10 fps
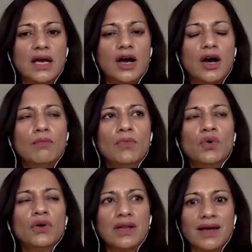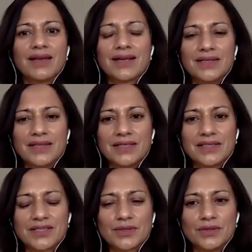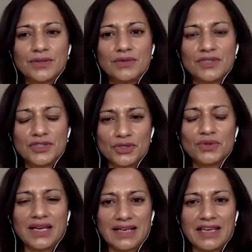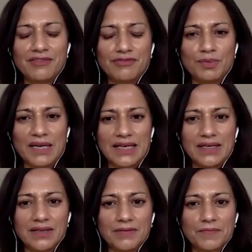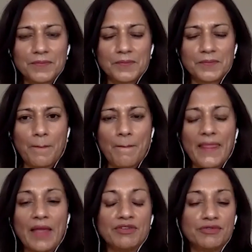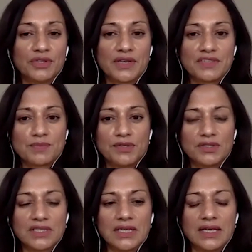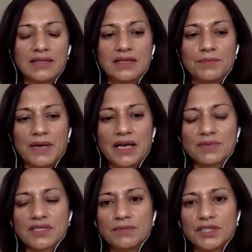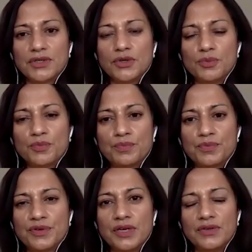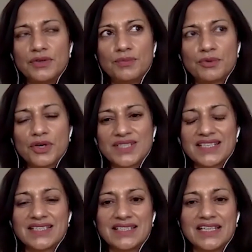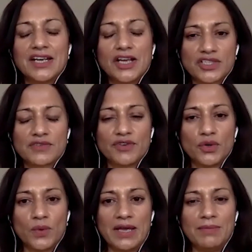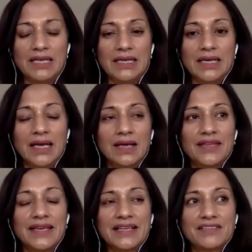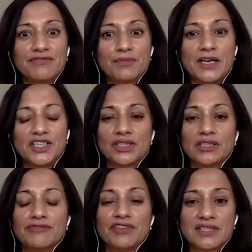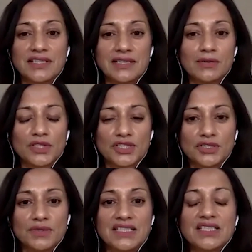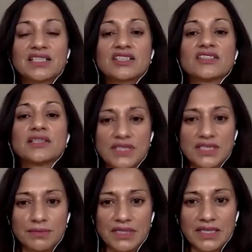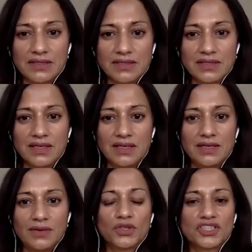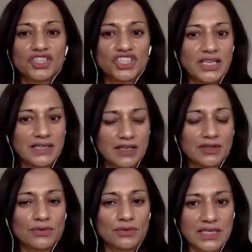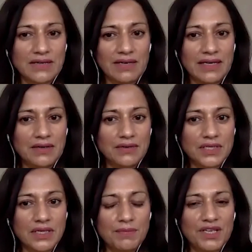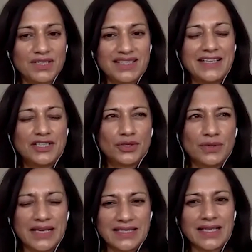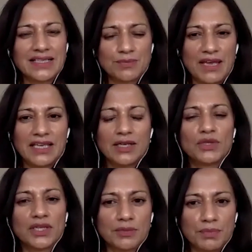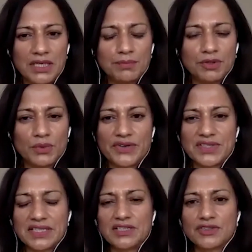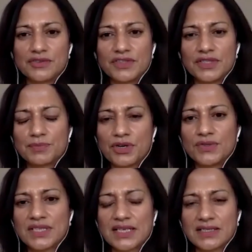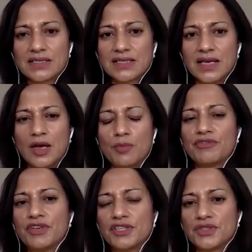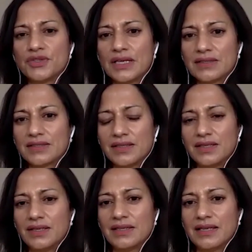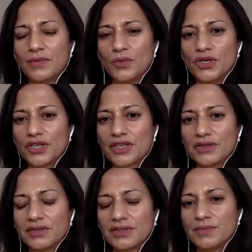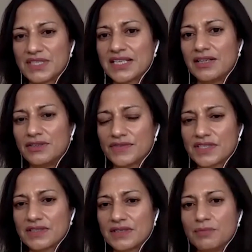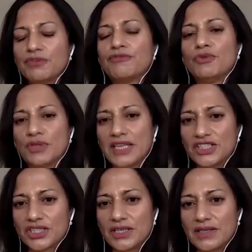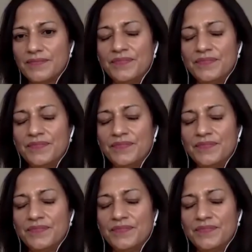are more likely then to do that careful planning before they respond than perhaps somebody who processes in an extrovert way, meaning they get information and the first thing they want to do is discuss it with somebody else, want to share that thought out loud because they do their sense making with other people, whereas the introvert processors prefer to do that work themselves before they share.